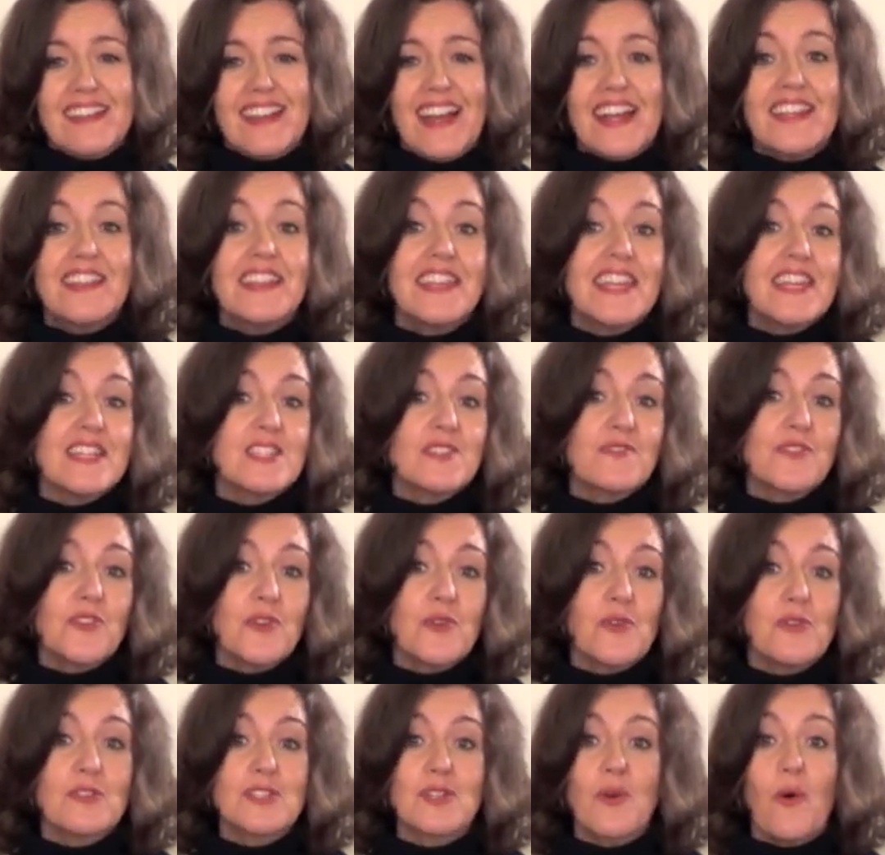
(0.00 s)
And these of
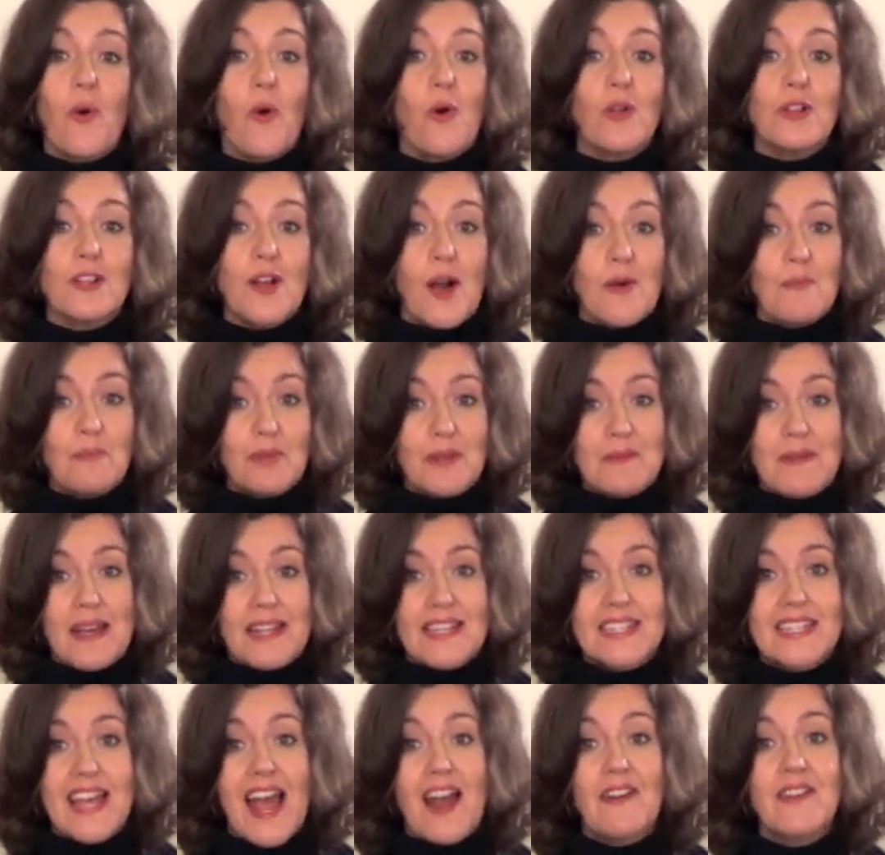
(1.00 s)
course all
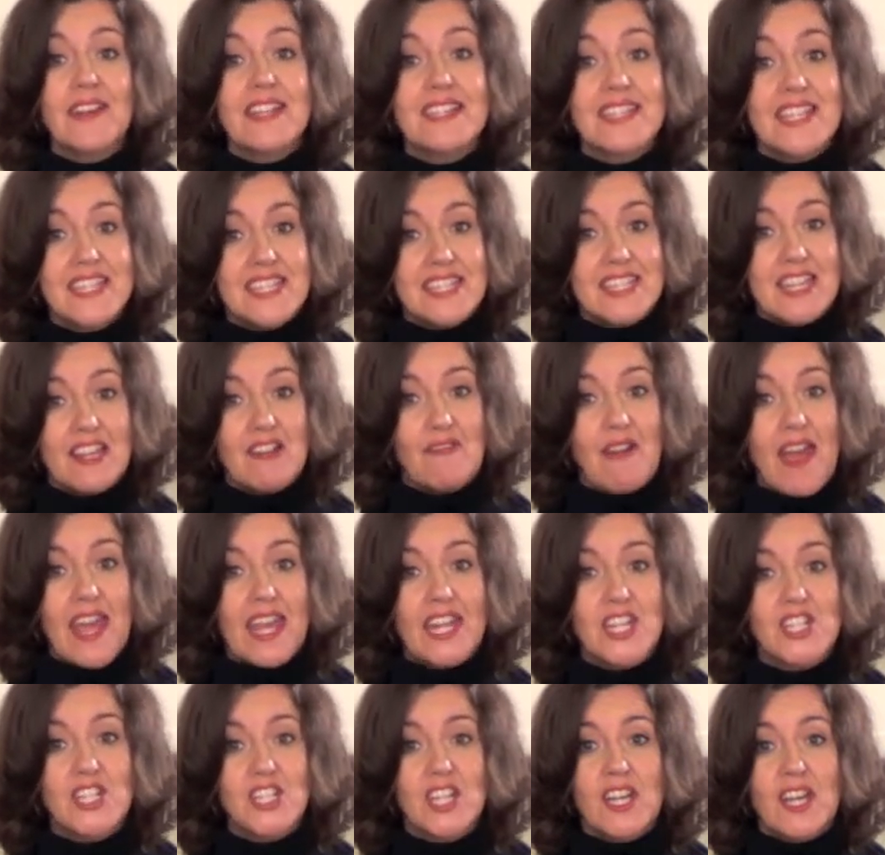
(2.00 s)
complement our existing
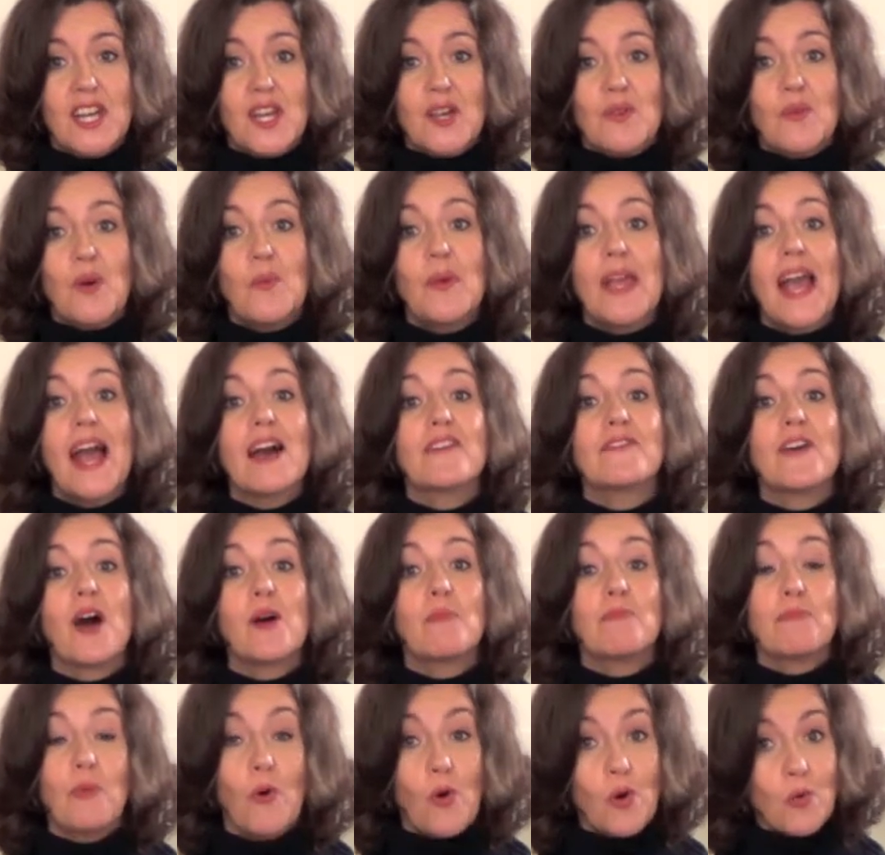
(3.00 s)
range where we have
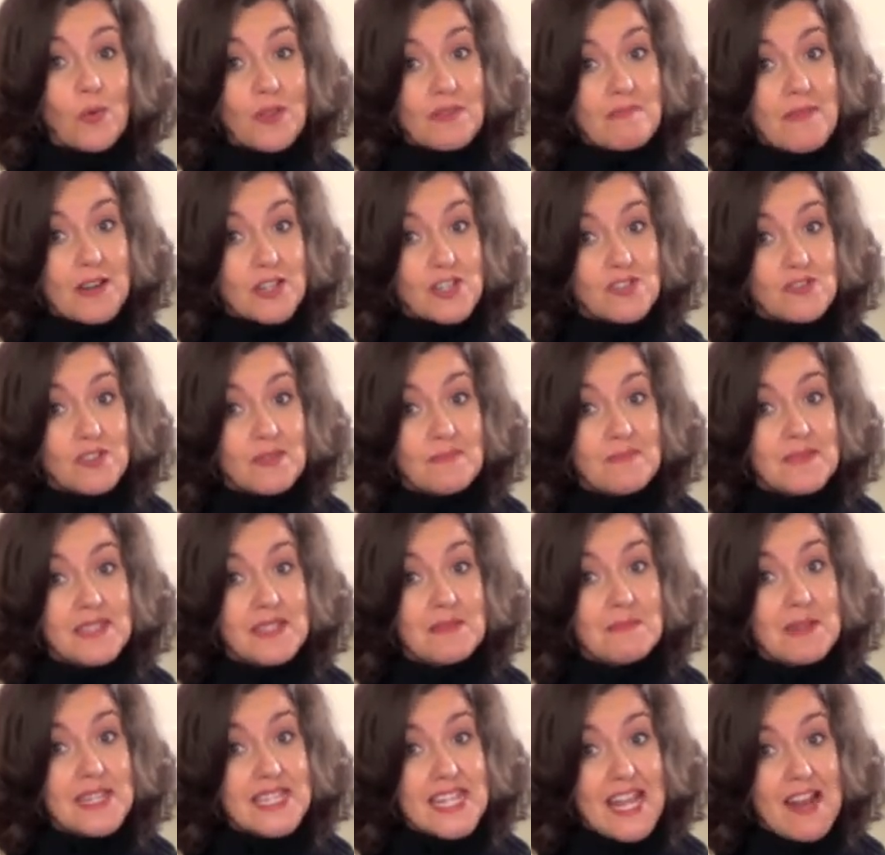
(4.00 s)
our pork with mushrooms
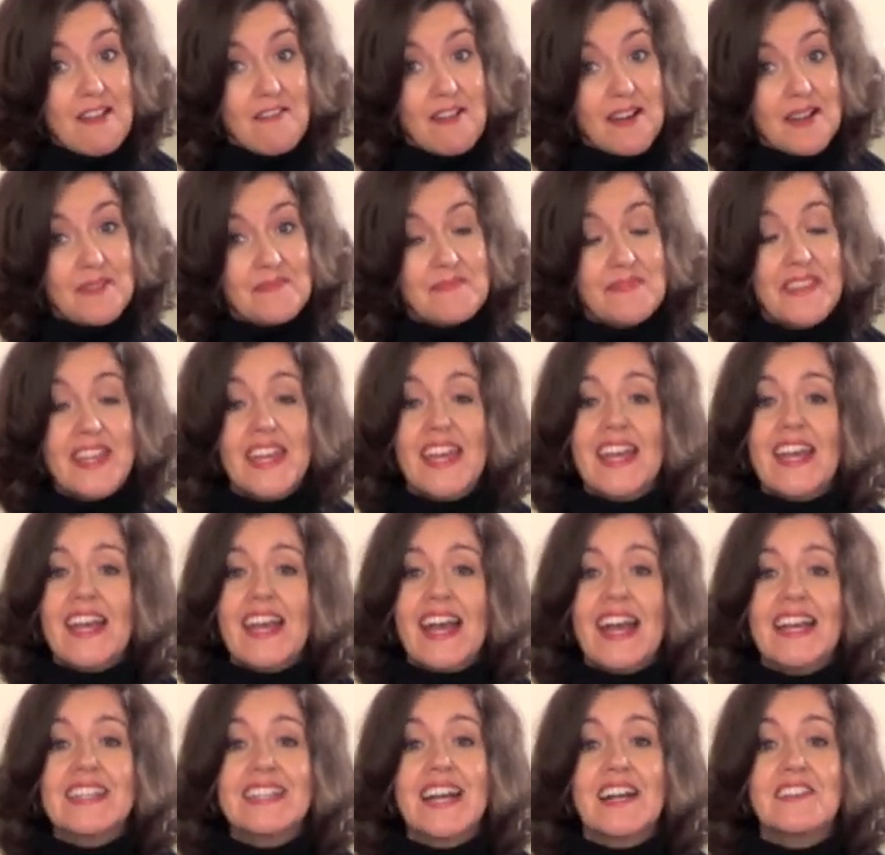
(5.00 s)
and madeira
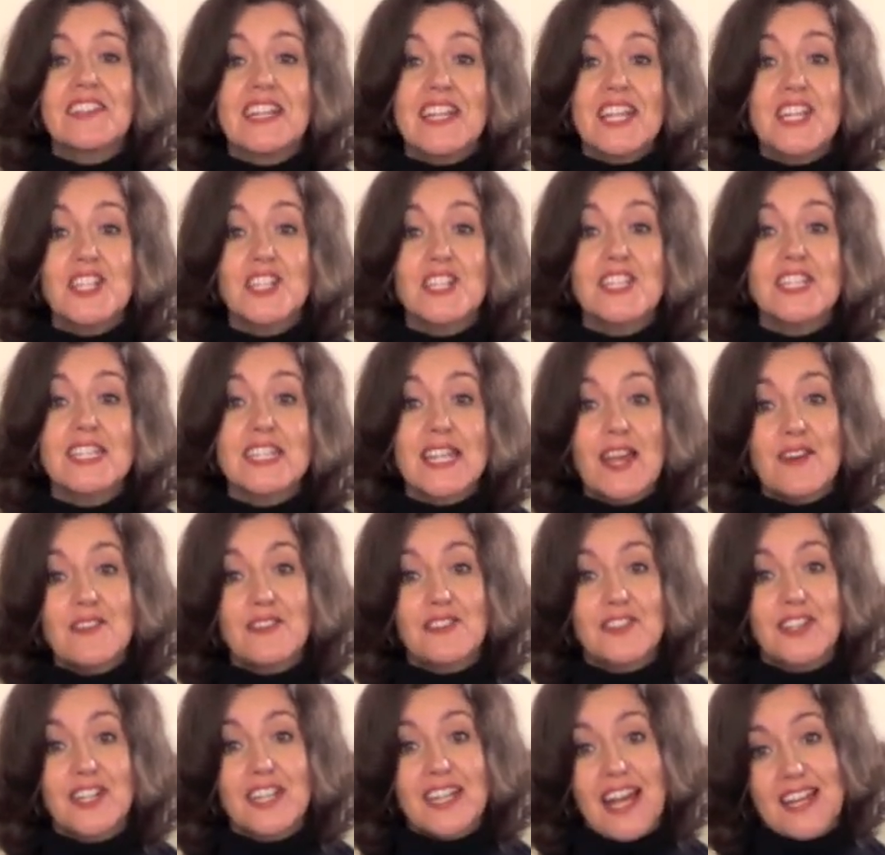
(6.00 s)
and our delicious
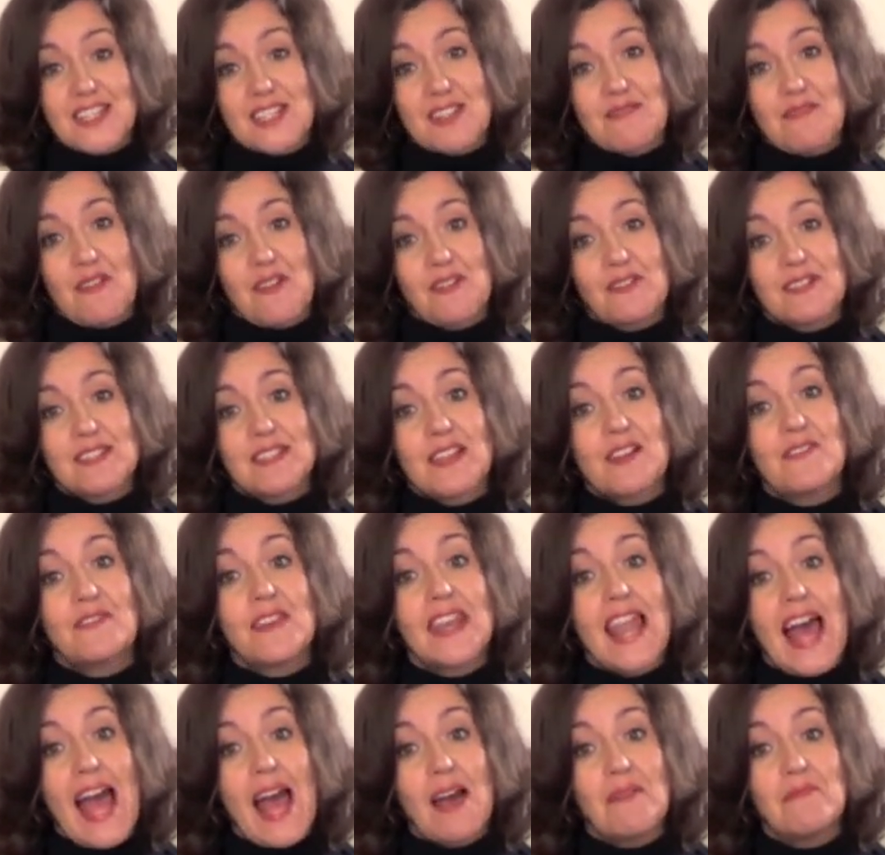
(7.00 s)
slow-cooked casseroles of
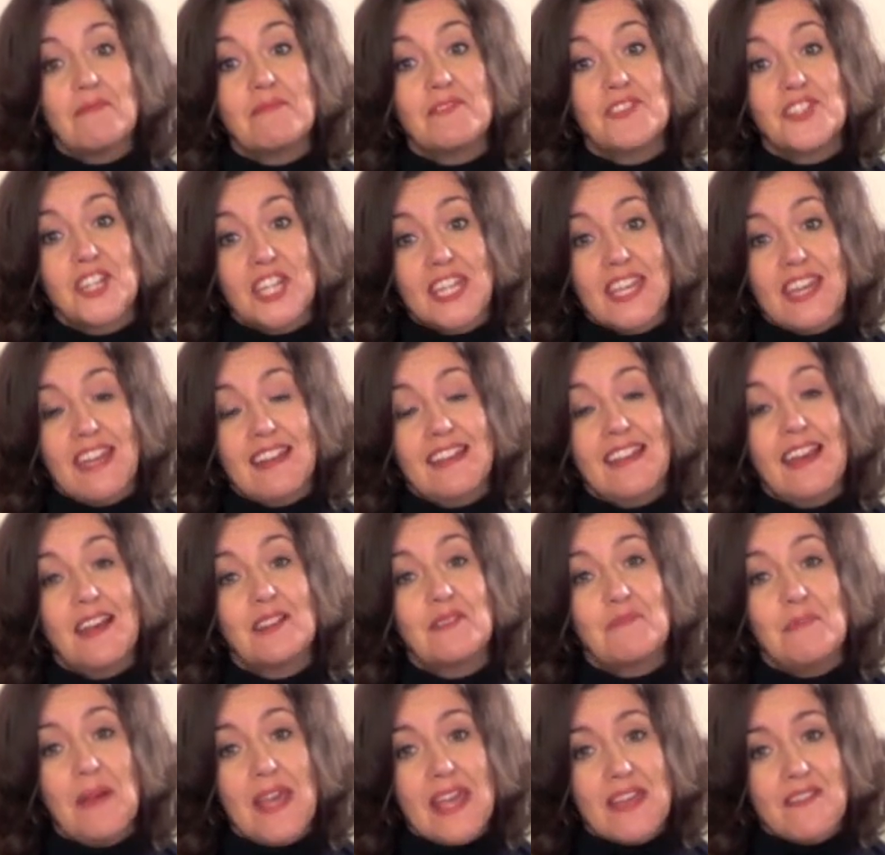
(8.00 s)
lamb, chicken
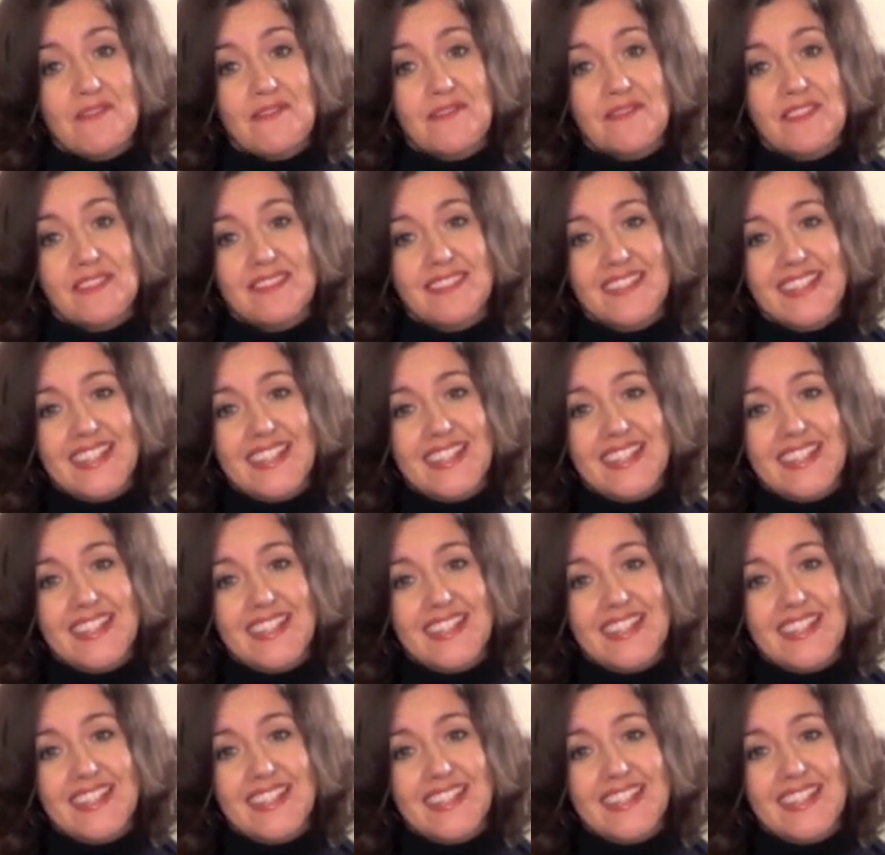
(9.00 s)
and beef.